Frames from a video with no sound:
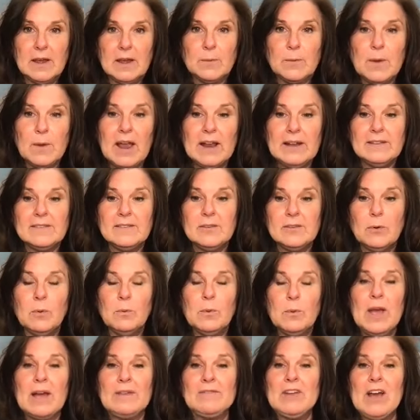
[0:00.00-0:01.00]
Right? So when
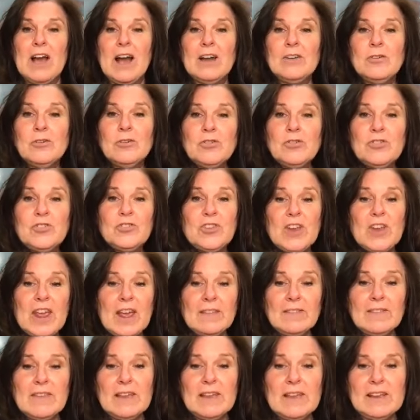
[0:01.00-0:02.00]
we have to
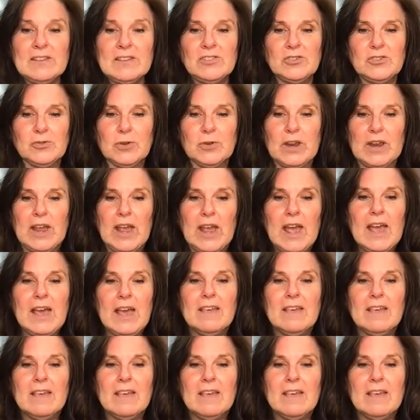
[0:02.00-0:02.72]
understand the history,